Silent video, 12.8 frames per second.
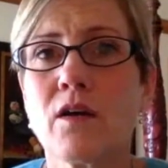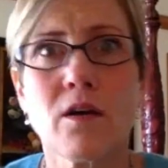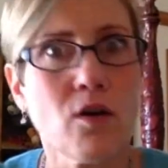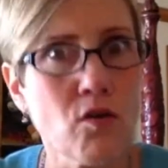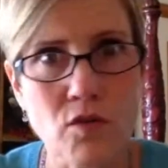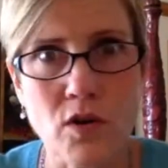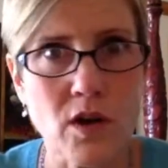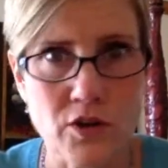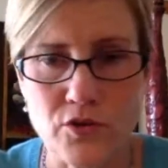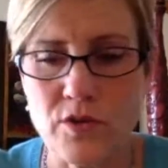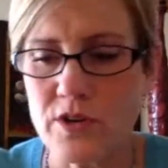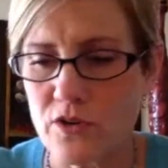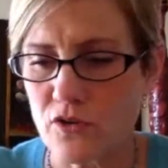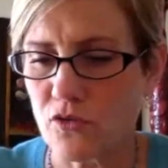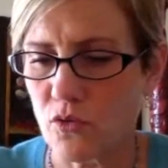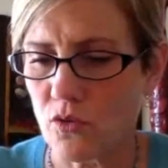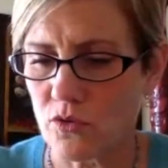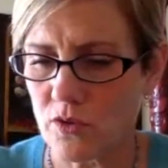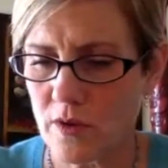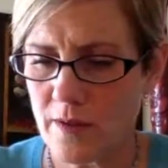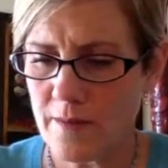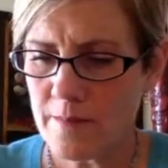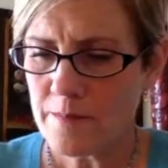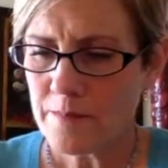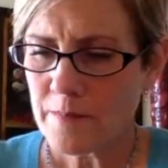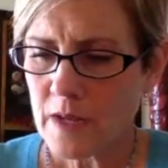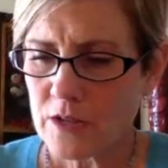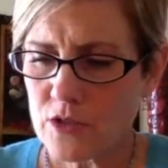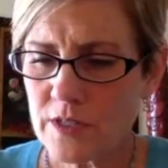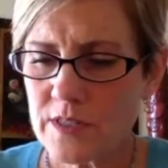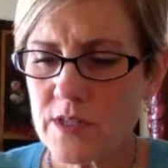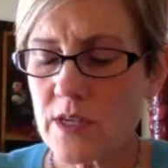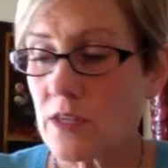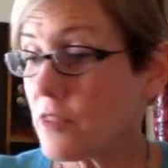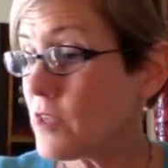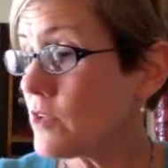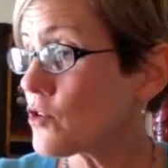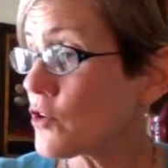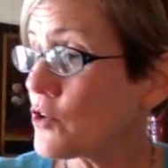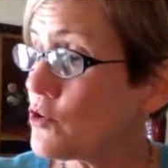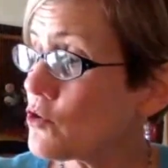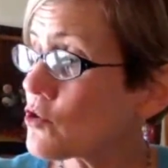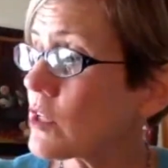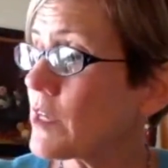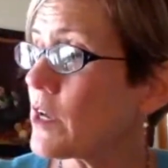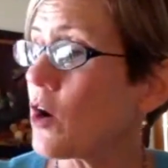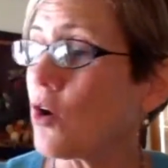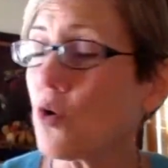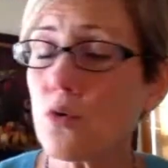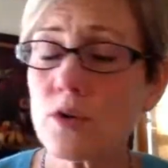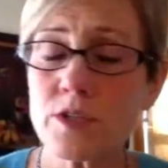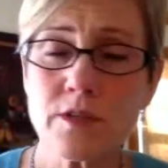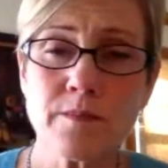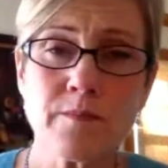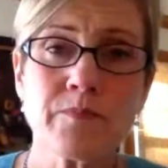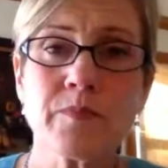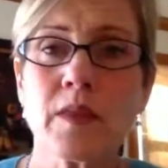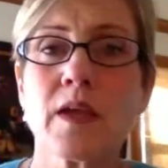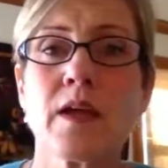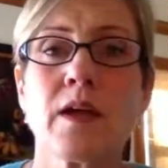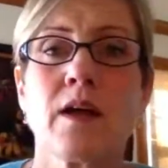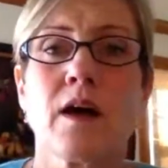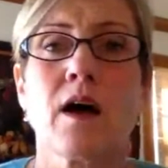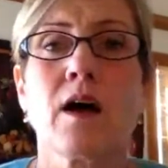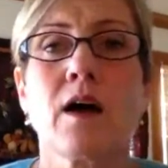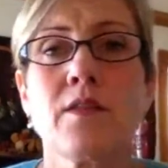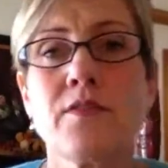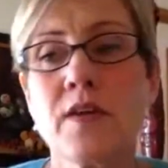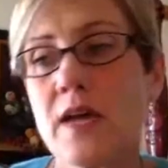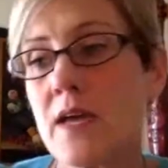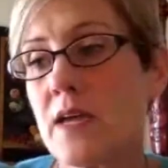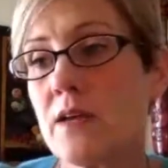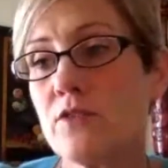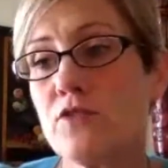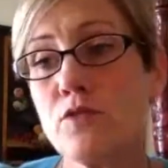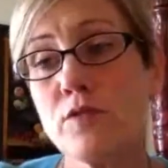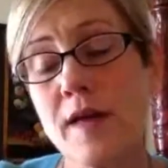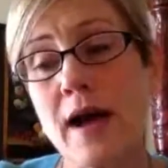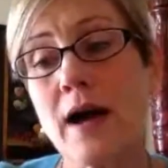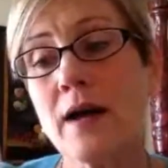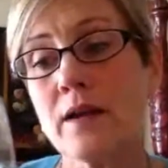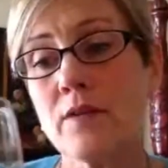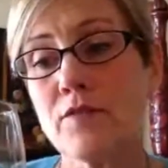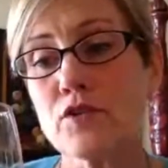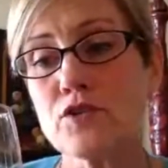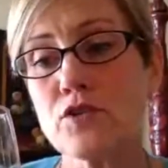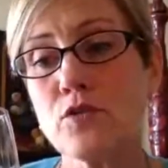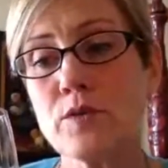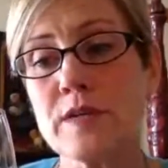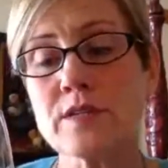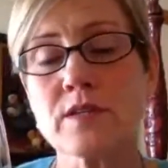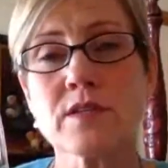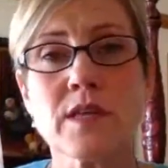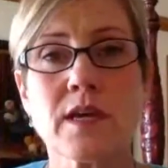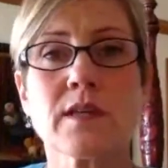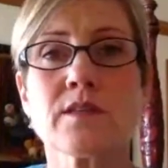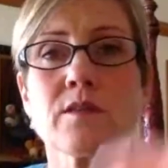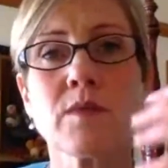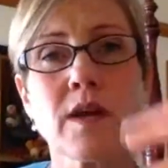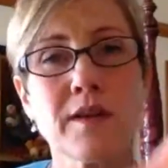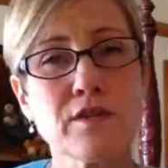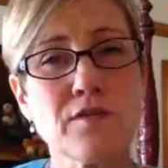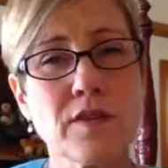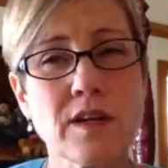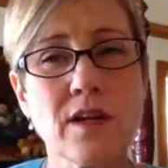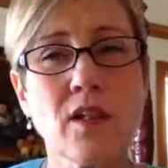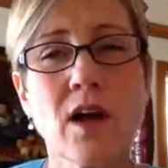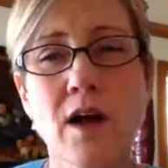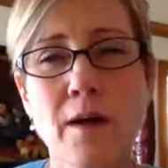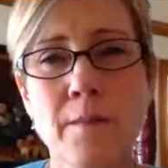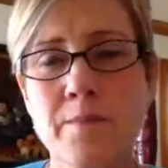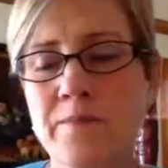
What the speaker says: over 100 years old. So let's see, these are usually oaked. They do that for two reasons. They get some nice vanilla